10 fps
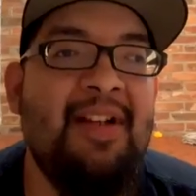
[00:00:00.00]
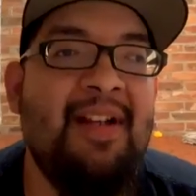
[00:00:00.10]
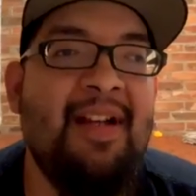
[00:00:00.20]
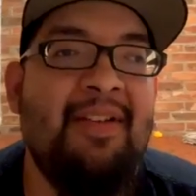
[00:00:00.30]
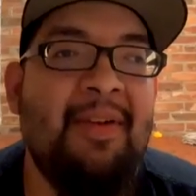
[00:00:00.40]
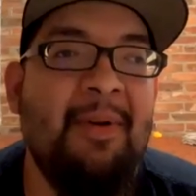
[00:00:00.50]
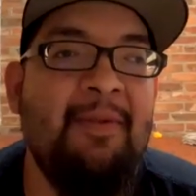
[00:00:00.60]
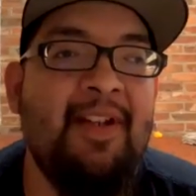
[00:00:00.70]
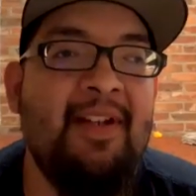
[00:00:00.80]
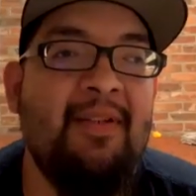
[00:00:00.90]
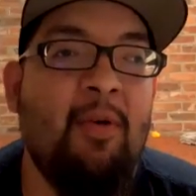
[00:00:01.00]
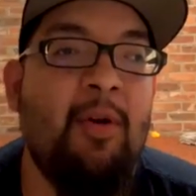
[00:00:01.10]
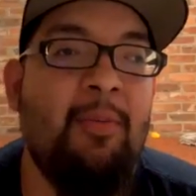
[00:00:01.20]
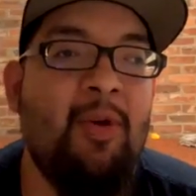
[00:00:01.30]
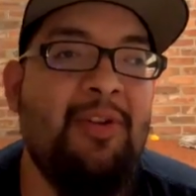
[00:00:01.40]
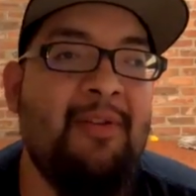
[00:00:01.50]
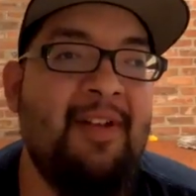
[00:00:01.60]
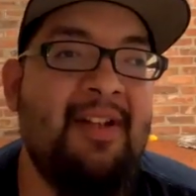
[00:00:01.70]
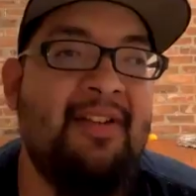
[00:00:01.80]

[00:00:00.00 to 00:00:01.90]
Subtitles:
Like, some of it is, or most of it is